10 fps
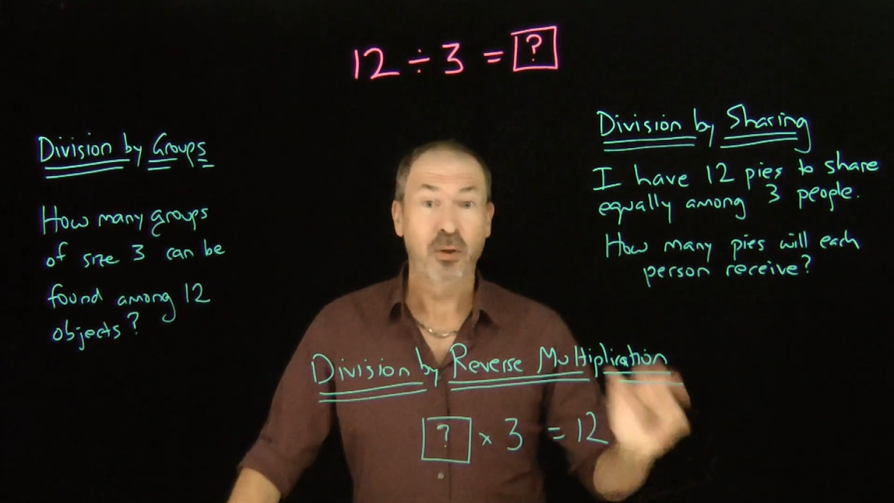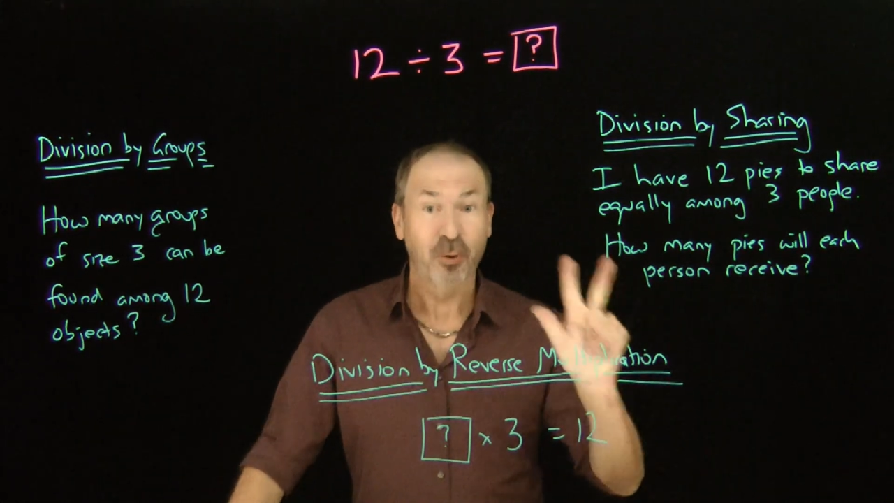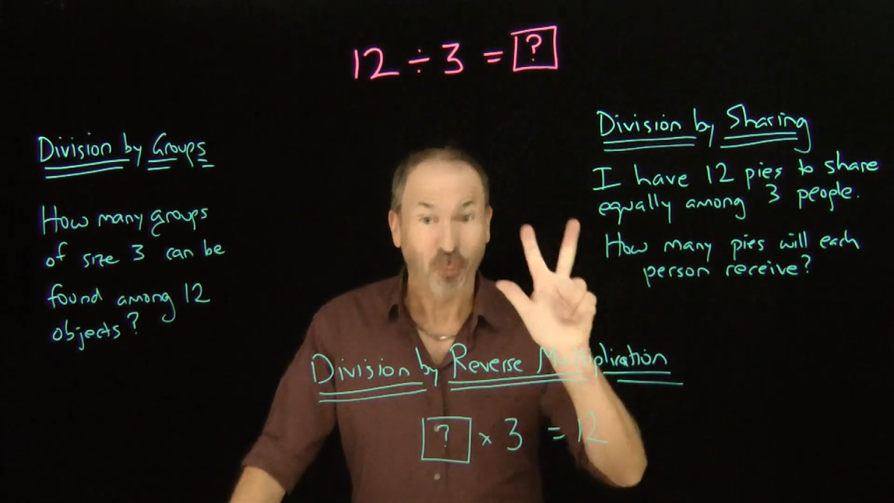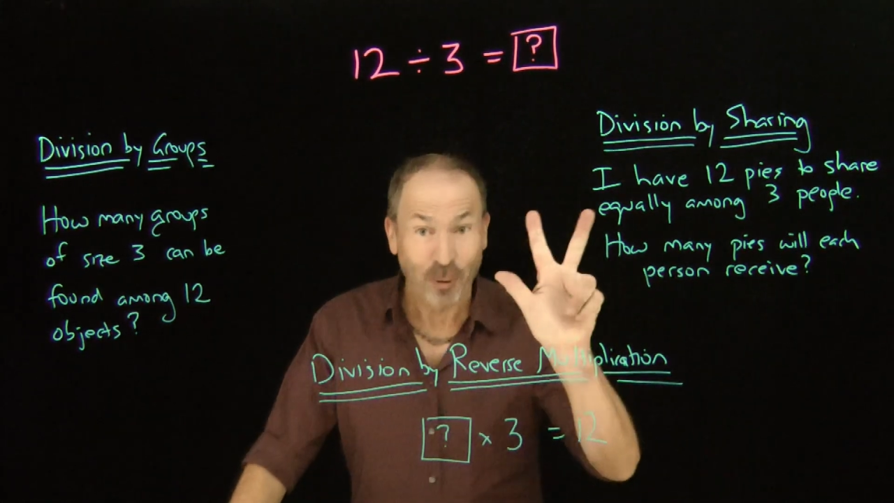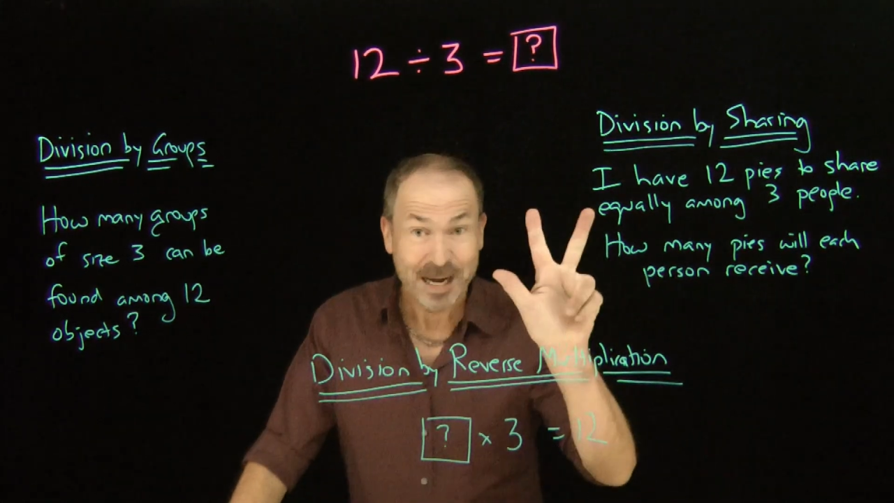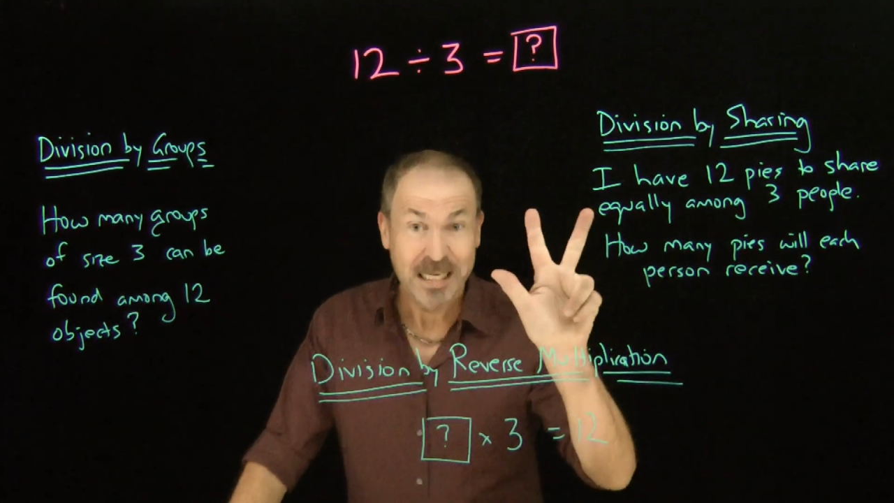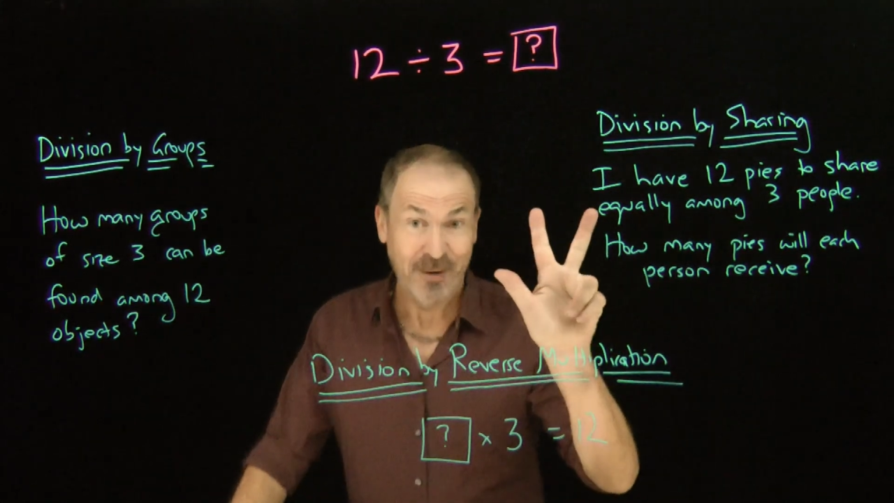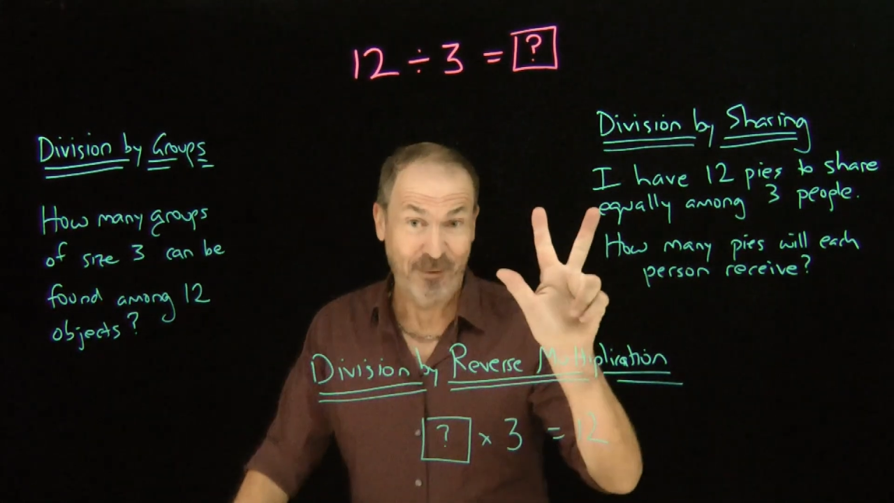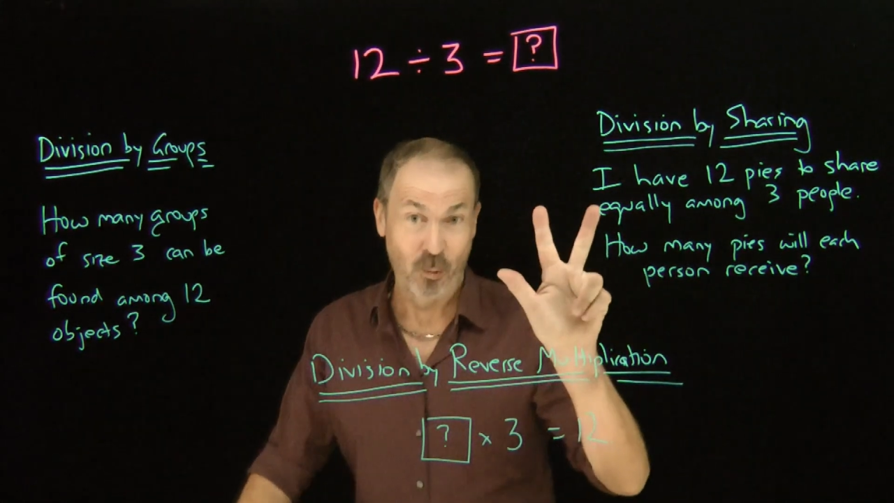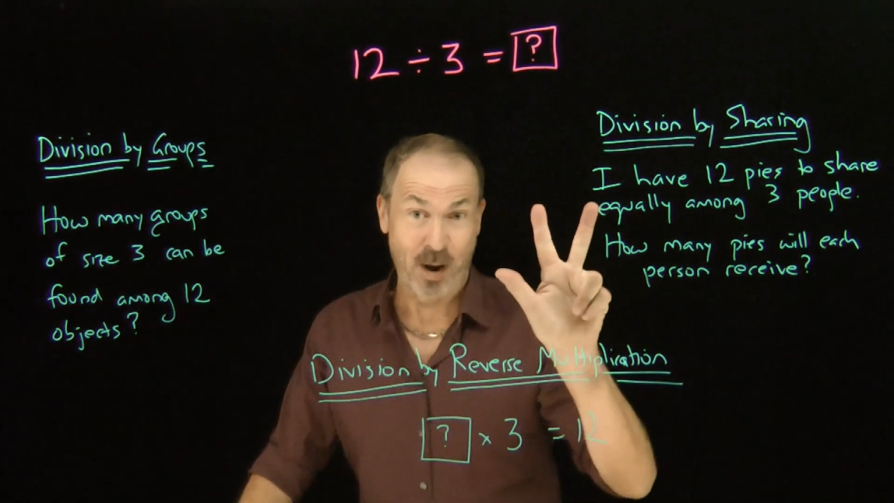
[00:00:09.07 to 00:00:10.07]
three
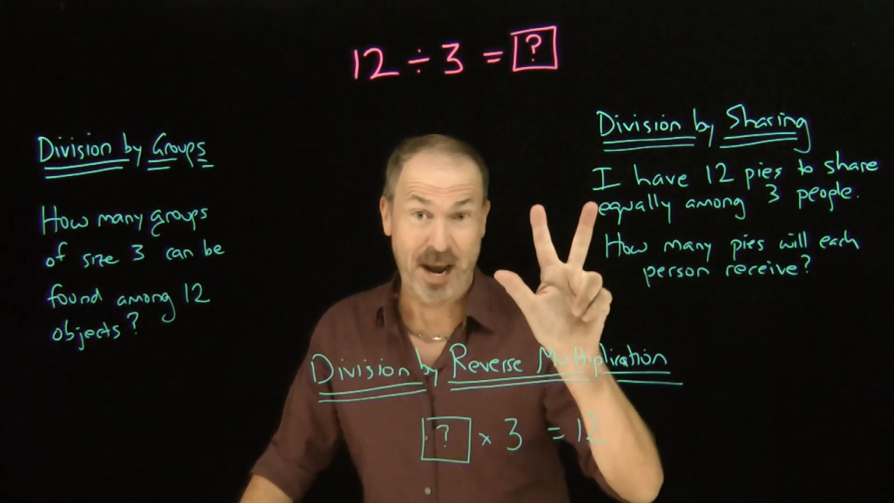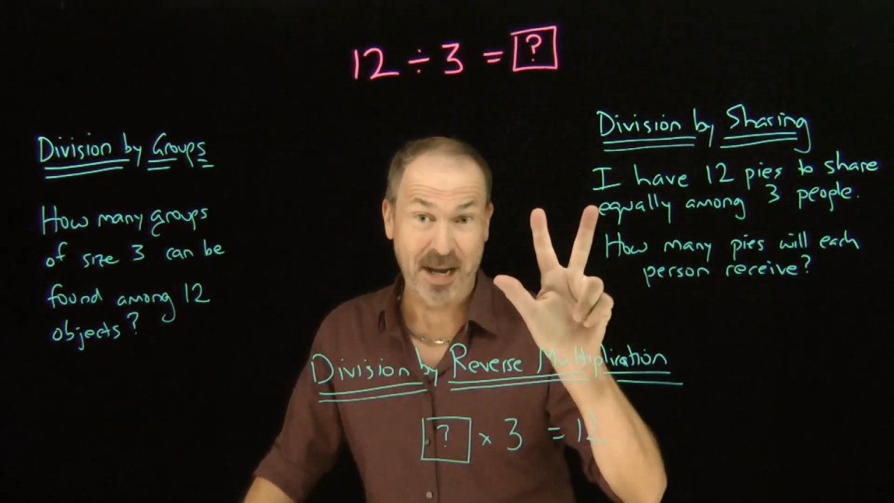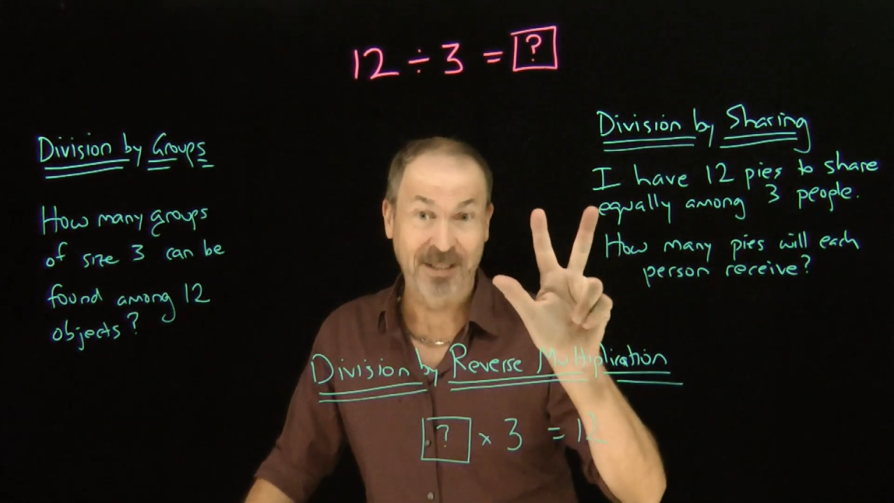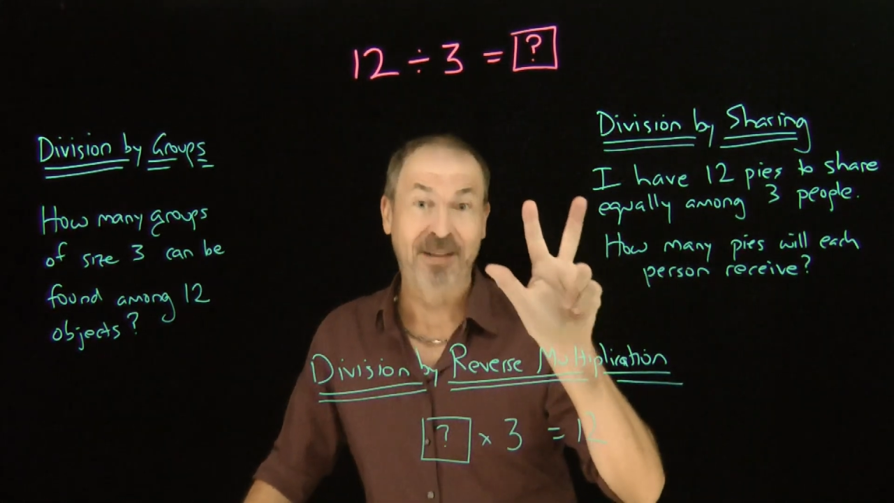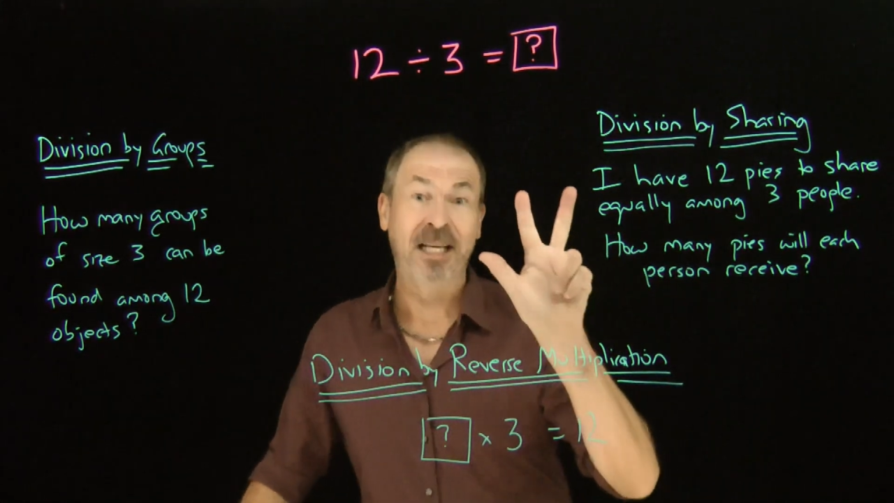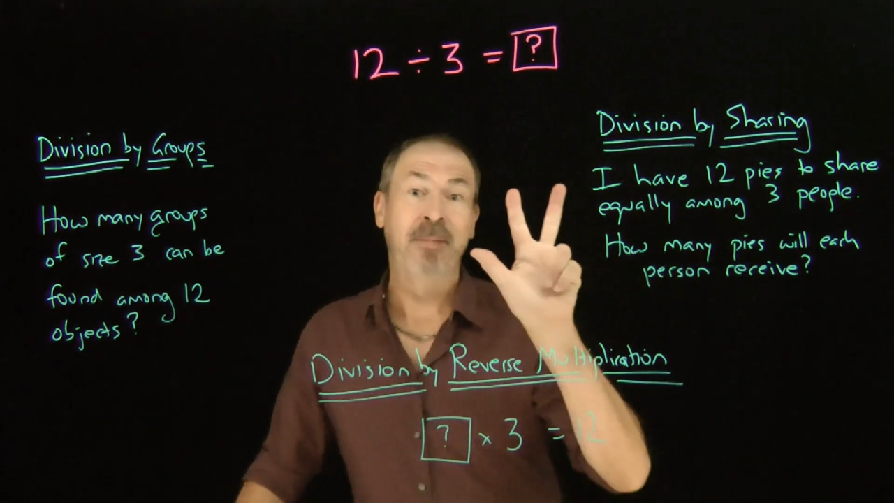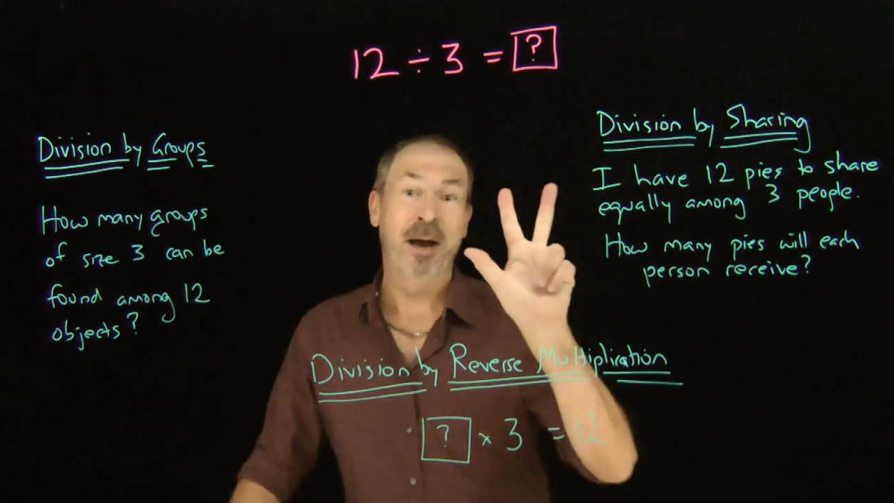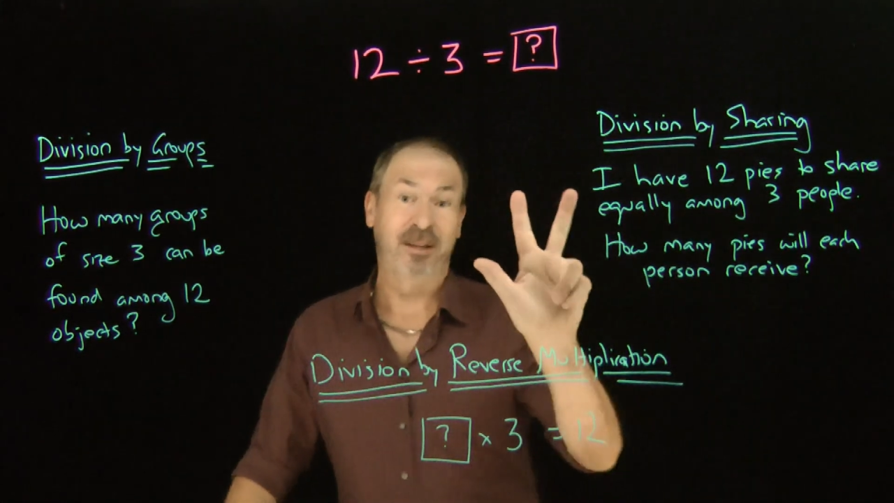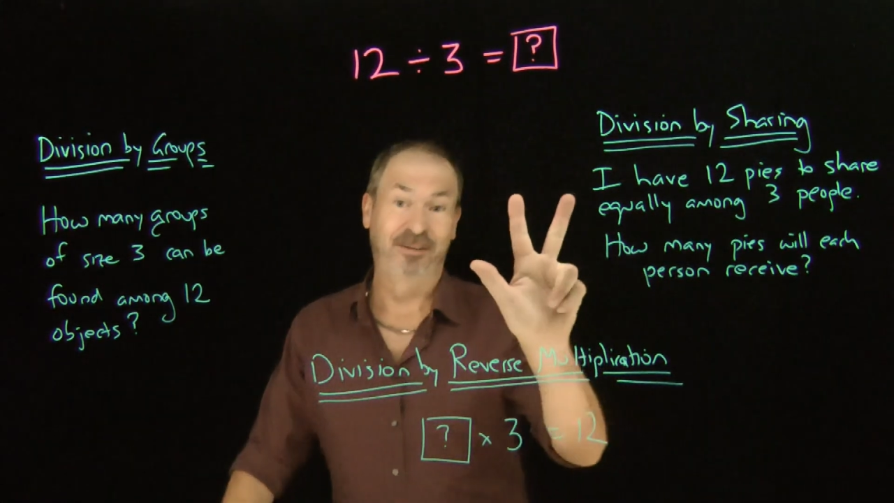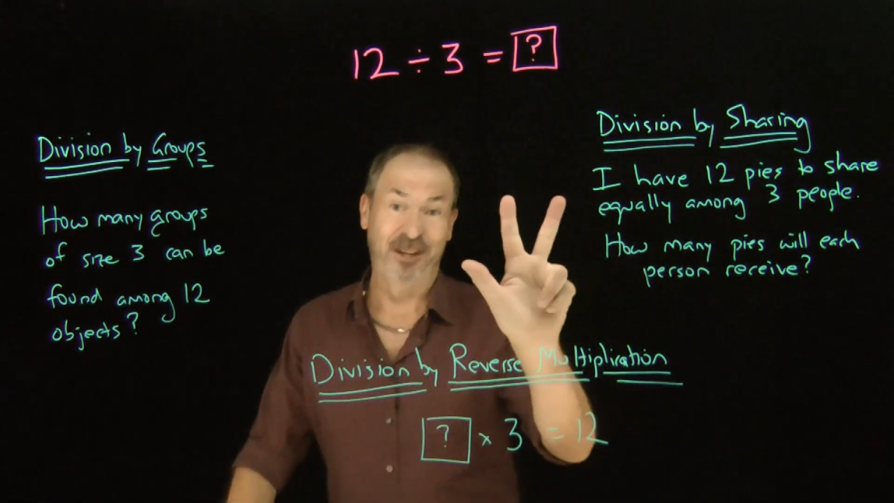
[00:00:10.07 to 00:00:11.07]
different ways to think
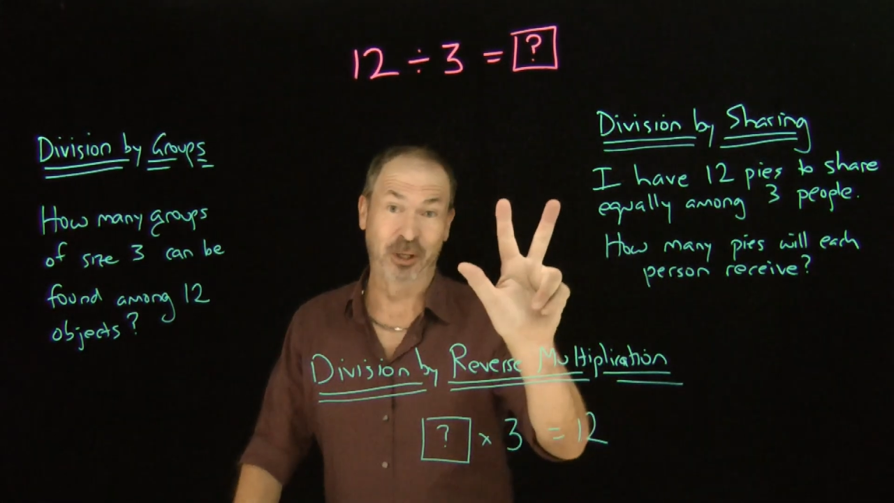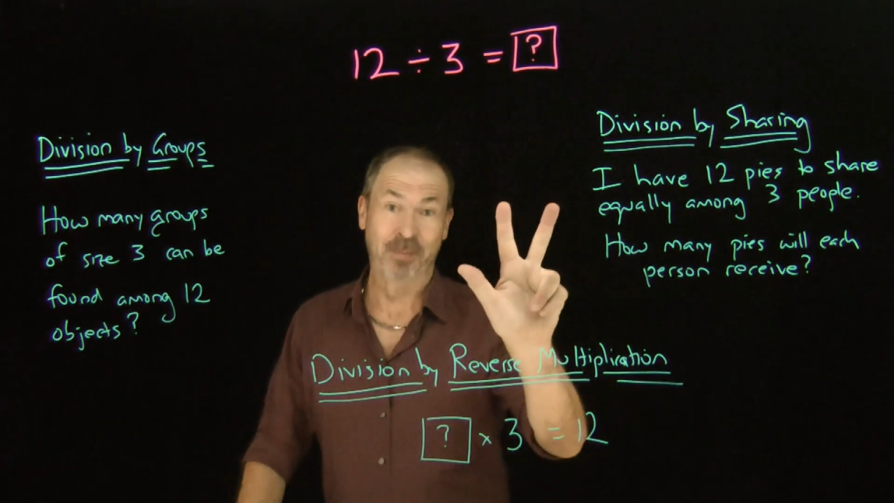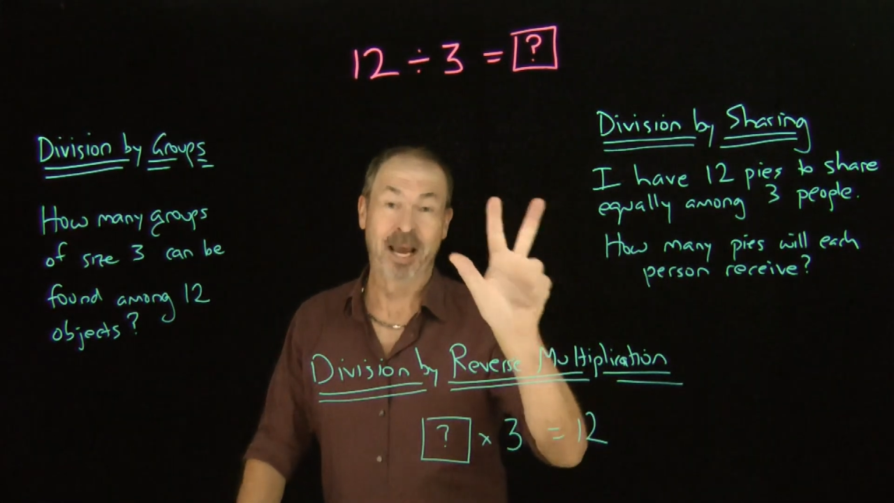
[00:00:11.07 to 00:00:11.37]
about division,